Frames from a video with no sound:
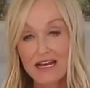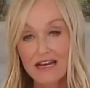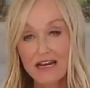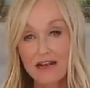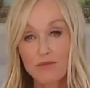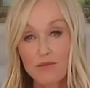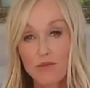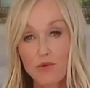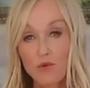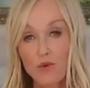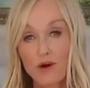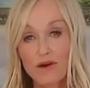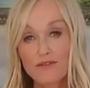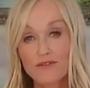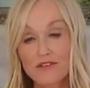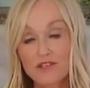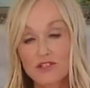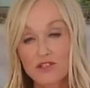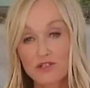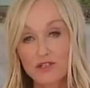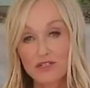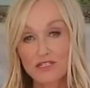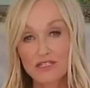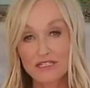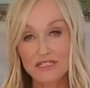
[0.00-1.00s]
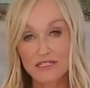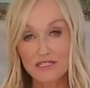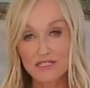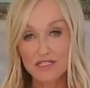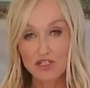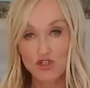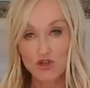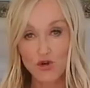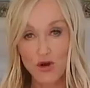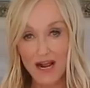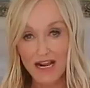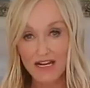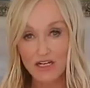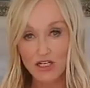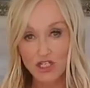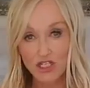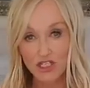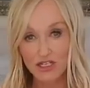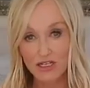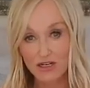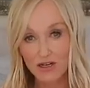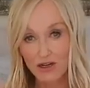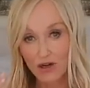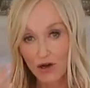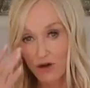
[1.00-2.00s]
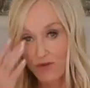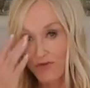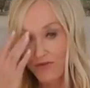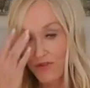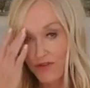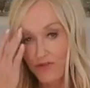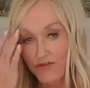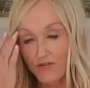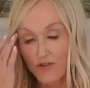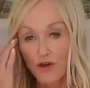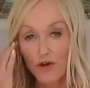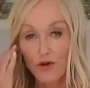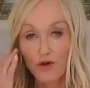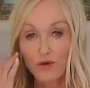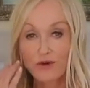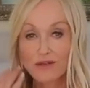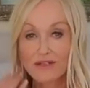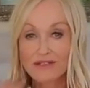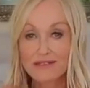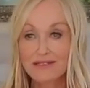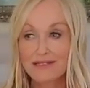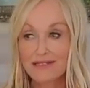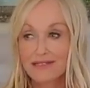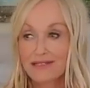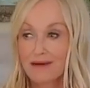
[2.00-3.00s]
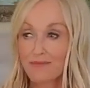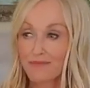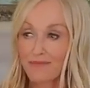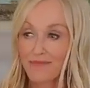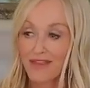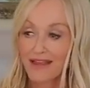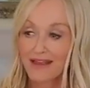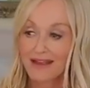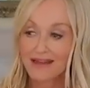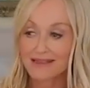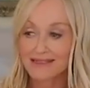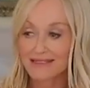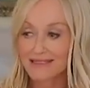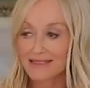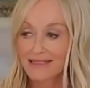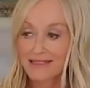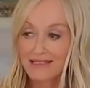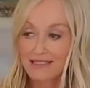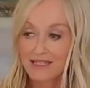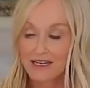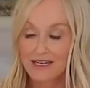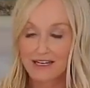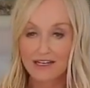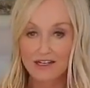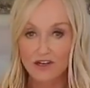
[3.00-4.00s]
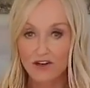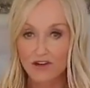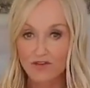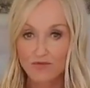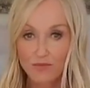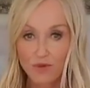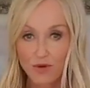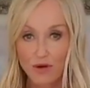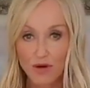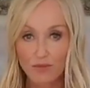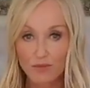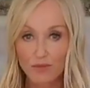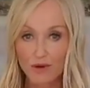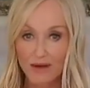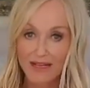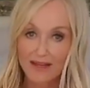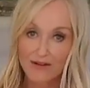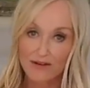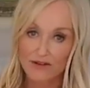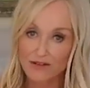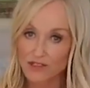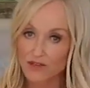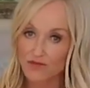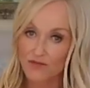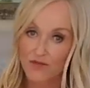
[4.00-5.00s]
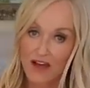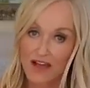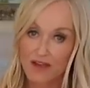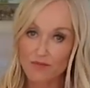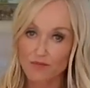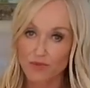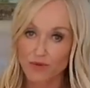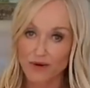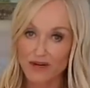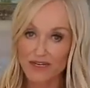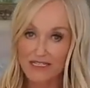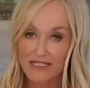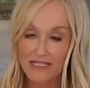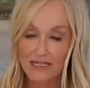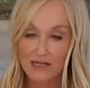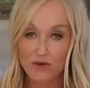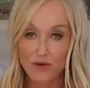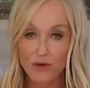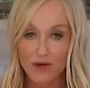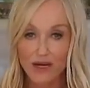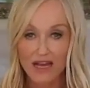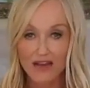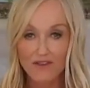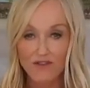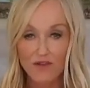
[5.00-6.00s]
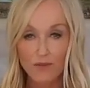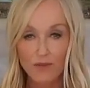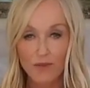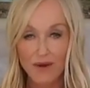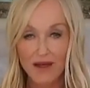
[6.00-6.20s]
Number 1, the sort of distraction of the phone and something I didn't turn off properly or it's vibrating or whatever.